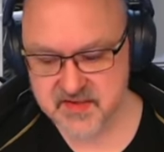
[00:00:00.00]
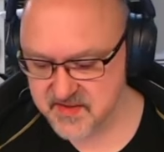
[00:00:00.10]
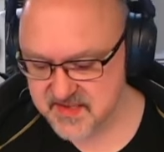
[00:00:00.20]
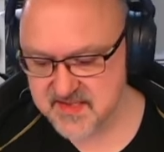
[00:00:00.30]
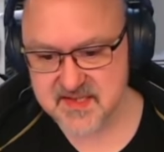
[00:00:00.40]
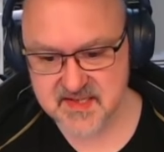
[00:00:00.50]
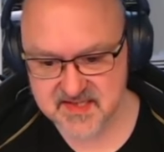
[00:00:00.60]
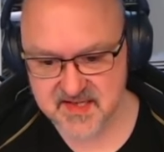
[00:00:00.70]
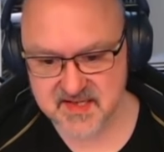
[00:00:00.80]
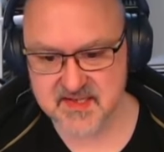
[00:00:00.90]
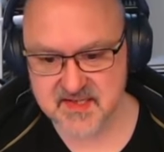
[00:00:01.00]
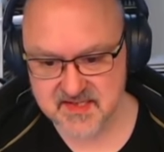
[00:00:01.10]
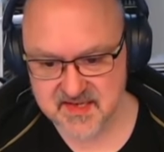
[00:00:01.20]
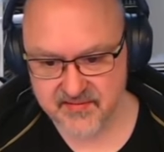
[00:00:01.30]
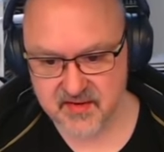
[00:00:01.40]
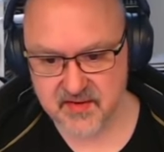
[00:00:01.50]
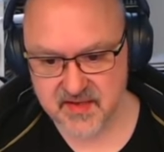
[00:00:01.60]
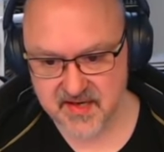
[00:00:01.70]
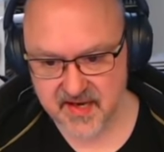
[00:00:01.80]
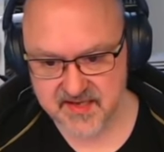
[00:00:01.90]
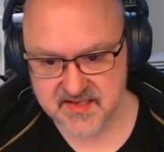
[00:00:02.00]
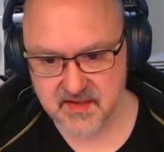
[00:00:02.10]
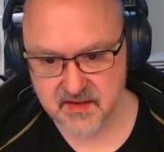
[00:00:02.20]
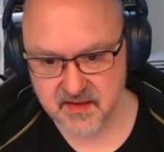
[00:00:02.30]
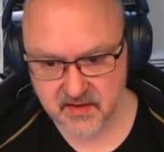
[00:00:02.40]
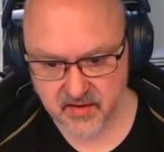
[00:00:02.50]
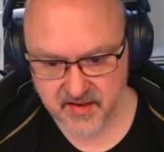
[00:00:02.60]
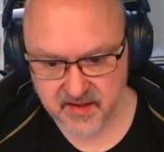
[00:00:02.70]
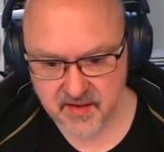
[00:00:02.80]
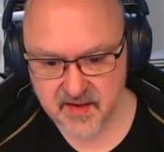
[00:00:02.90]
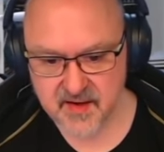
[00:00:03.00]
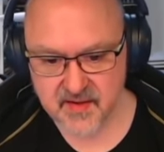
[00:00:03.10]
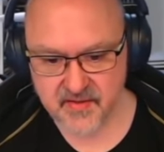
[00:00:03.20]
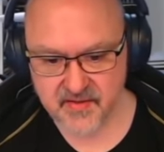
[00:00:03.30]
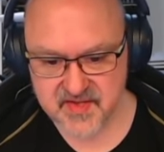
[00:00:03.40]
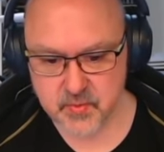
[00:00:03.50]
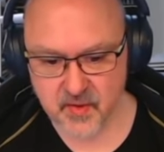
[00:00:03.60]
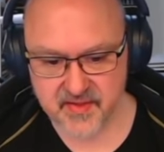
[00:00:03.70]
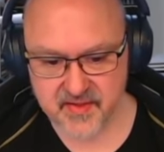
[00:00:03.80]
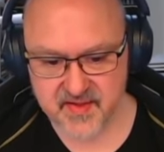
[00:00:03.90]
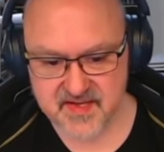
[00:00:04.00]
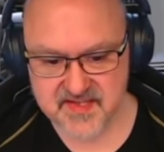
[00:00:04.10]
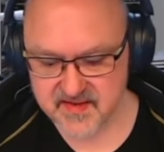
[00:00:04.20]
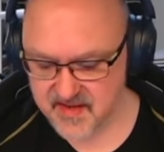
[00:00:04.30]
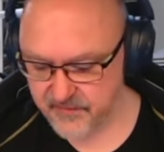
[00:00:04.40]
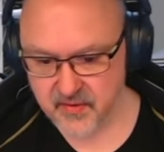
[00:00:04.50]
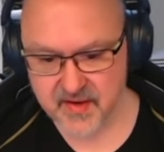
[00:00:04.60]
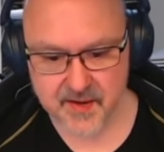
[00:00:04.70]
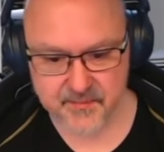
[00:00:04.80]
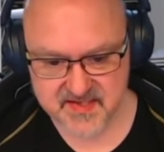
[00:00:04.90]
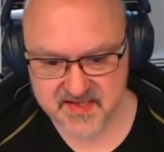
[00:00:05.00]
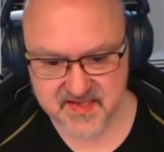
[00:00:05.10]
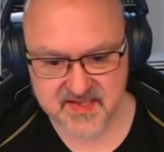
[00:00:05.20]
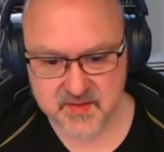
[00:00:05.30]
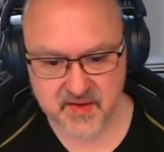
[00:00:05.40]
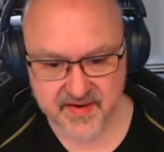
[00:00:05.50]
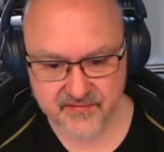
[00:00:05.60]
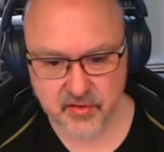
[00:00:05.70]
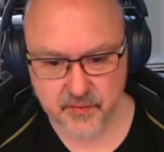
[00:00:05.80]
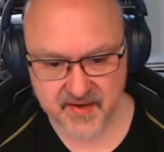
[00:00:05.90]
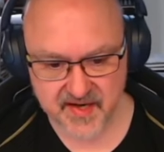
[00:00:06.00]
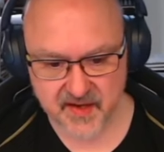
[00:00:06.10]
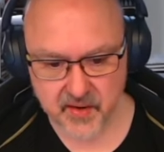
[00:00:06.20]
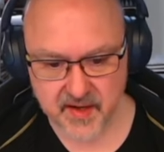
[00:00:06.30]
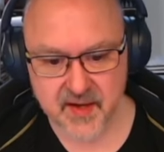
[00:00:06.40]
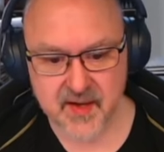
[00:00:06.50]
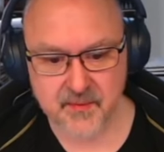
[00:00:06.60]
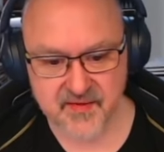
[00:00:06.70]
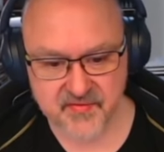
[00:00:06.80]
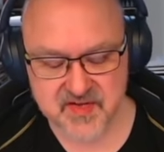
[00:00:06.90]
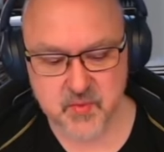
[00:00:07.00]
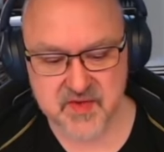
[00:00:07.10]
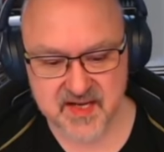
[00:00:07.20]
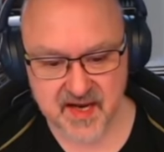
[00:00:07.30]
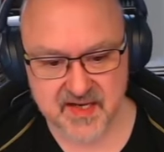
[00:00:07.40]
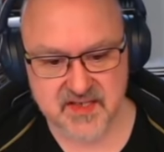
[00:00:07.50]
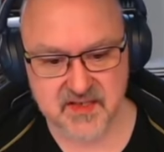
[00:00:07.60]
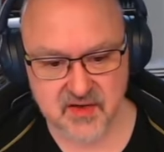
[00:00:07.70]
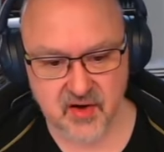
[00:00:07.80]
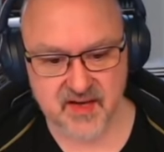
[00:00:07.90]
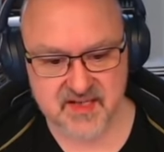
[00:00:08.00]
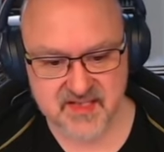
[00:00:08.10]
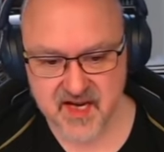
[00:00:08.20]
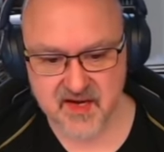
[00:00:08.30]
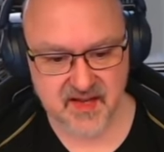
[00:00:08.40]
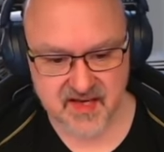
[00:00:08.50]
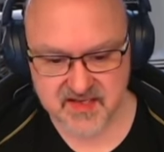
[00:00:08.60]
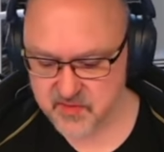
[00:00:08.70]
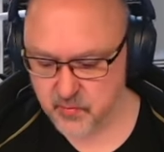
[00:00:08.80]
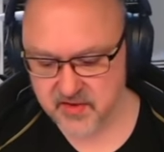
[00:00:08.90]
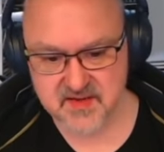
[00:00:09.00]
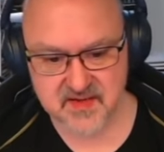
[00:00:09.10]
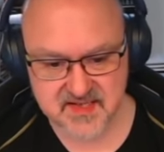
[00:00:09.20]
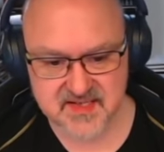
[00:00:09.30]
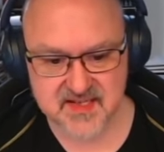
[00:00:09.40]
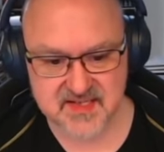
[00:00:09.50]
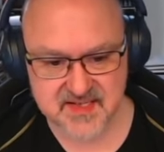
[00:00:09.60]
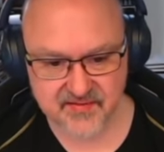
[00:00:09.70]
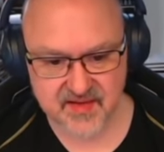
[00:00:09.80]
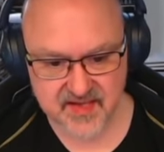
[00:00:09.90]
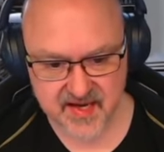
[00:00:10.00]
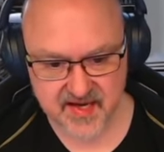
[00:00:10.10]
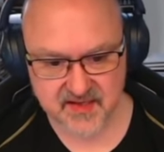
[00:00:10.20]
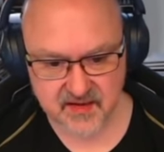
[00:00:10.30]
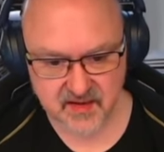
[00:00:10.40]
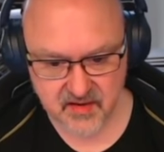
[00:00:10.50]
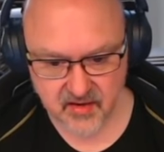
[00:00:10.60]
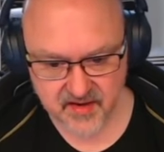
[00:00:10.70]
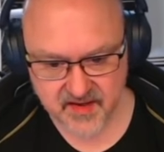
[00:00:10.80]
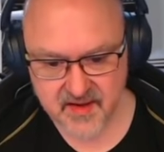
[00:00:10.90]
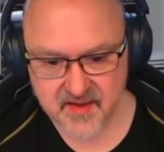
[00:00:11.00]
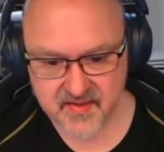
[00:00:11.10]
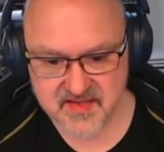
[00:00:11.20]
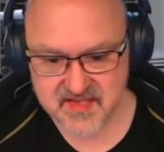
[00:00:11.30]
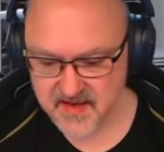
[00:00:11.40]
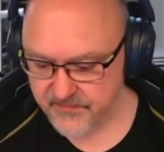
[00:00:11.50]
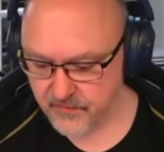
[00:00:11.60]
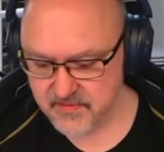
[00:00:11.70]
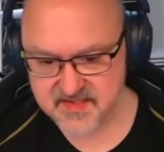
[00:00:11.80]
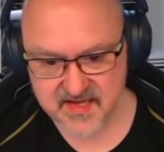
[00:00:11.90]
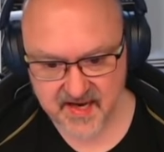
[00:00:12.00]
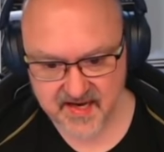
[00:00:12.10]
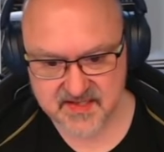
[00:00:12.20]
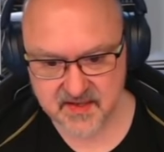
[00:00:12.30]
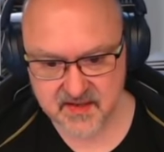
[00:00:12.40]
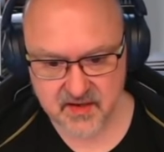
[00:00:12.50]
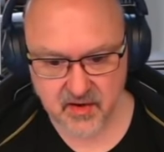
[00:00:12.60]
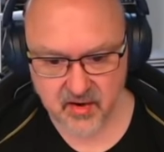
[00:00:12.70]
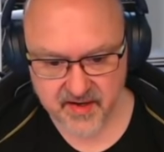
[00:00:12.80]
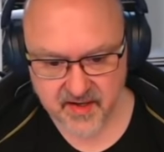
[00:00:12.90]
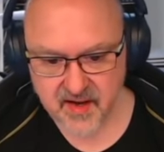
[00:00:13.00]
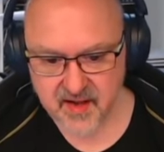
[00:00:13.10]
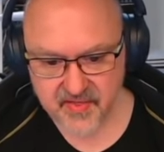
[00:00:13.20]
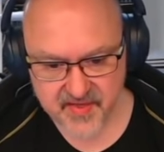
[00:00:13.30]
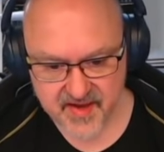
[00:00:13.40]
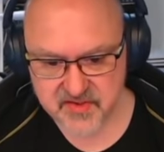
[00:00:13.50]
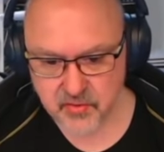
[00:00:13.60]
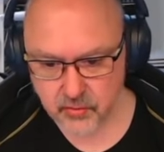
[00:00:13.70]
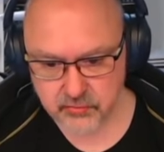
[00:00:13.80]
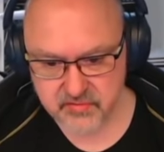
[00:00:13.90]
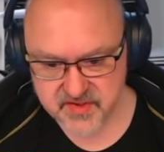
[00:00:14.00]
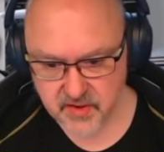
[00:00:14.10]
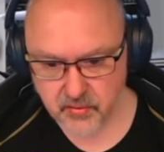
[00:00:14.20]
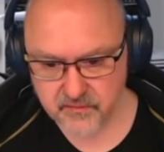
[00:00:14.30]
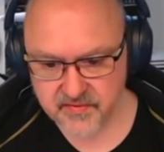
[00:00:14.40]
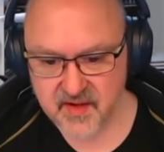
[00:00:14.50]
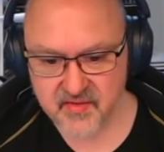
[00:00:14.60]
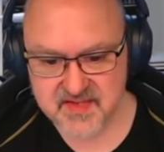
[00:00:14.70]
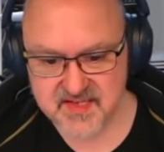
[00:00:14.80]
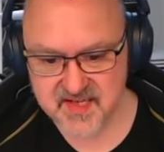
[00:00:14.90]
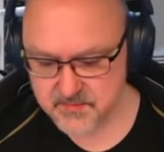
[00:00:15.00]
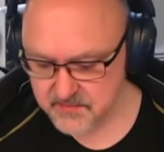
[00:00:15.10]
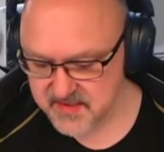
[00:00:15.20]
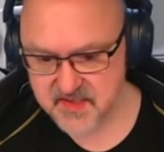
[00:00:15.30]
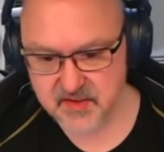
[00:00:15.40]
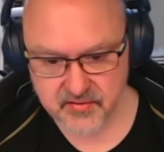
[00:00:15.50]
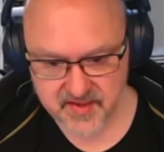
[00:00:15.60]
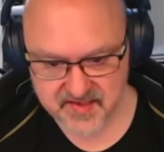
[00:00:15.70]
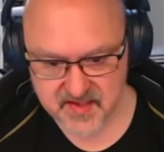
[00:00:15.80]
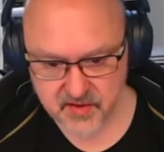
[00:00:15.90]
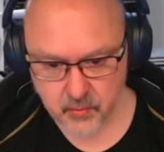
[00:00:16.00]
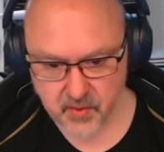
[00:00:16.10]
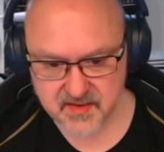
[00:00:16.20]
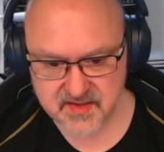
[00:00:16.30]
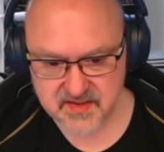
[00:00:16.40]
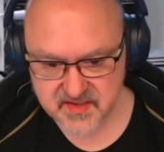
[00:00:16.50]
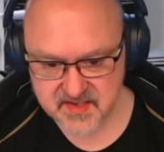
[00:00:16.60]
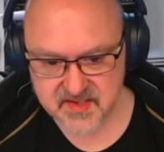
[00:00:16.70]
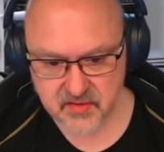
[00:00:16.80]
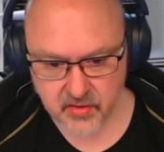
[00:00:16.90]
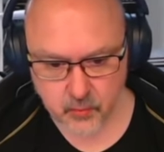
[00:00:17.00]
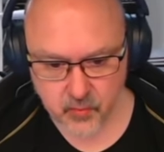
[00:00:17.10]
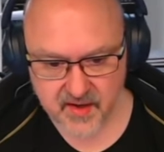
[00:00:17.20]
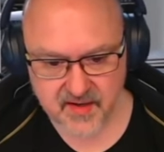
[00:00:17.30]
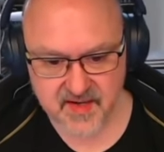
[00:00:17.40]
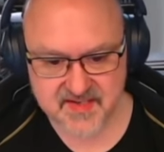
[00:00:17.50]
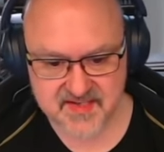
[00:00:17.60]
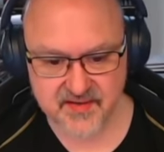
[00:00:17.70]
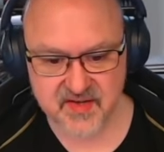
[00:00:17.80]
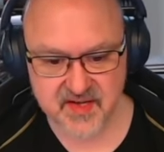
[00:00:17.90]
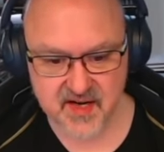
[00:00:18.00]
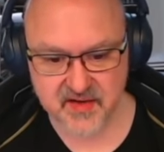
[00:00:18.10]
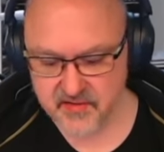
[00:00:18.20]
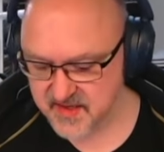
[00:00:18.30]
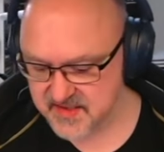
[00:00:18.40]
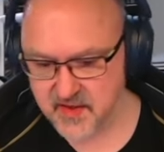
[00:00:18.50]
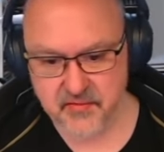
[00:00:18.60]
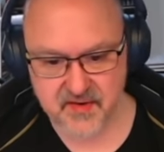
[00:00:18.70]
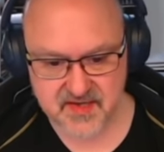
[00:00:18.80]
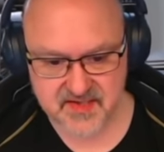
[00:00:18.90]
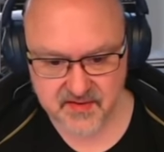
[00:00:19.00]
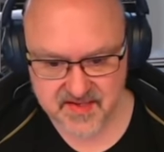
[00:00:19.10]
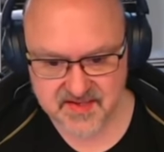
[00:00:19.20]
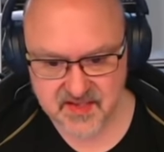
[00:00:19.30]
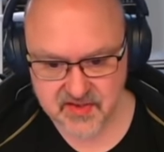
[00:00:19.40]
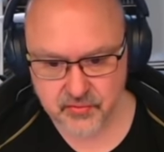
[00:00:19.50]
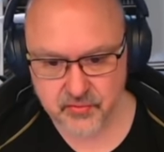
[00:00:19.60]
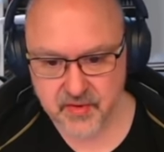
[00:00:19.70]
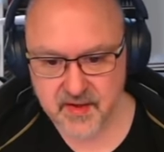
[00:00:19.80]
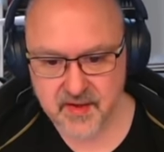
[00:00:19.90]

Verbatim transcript: So this is the 6, the 7, the 8, and the 9. This one, these therefore can't be 6. This one never could be anyway. But if this was 8, nine, ten, that doesn't work. So this is the 7, the 8, and the 9. This therefore is the 8 and the 9. That's all resolved. The 6 must go next to the 1, so this is not a 1, and 7 can't go next to 3, so that's a 2.